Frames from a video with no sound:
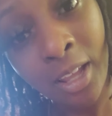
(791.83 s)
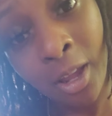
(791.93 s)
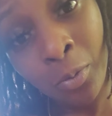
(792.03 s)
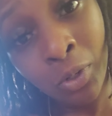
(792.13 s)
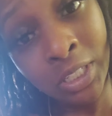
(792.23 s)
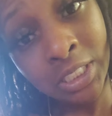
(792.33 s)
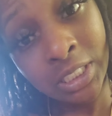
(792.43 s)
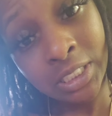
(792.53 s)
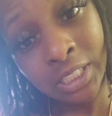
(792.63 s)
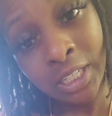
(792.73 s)
I'm really
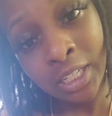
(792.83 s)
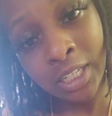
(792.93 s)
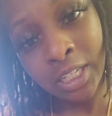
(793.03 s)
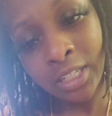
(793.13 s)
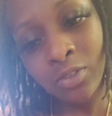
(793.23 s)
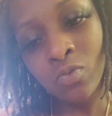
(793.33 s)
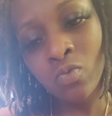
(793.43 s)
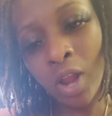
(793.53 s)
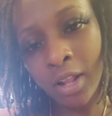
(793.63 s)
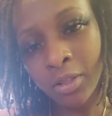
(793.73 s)
just saying any
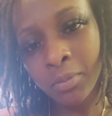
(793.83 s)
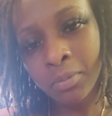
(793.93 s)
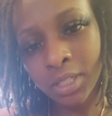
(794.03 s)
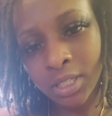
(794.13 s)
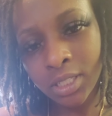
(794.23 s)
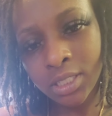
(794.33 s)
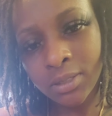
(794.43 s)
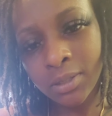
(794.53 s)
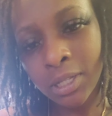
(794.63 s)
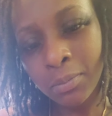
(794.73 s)
random
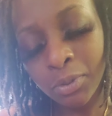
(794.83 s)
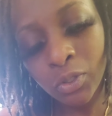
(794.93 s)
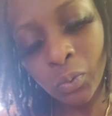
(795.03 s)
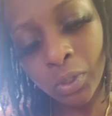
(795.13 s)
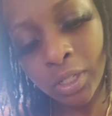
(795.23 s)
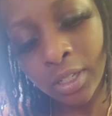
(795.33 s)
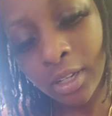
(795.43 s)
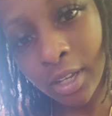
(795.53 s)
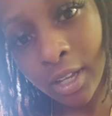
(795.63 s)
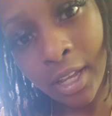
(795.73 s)
things in between
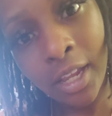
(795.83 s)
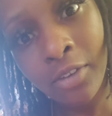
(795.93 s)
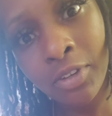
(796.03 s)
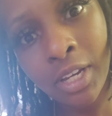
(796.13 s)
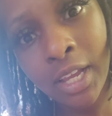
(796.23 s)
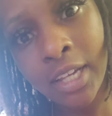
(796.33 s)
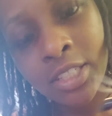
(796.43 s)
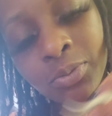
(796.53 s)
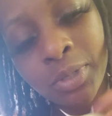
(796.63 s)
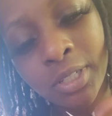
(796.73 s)
every
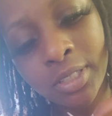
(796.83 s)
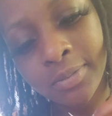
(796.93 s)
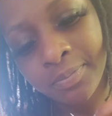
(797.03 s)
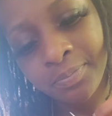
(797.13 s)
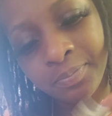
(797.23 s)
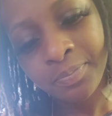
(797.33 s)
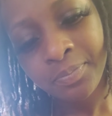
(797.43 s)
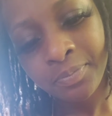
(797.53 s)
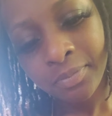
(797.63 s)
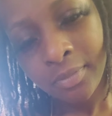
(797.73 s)
lash because
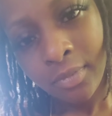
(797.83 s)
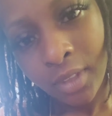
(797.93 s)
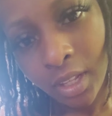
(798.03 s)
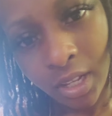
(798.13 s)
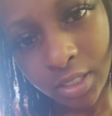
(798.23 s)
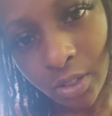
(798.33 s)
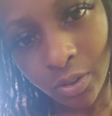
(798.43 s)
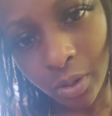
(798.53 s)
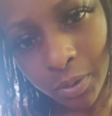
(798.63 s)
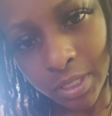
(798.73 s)
I don't
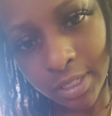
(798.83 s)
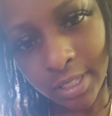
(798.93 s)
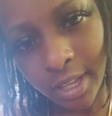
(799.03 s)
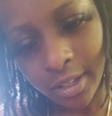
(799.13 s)
know what to say.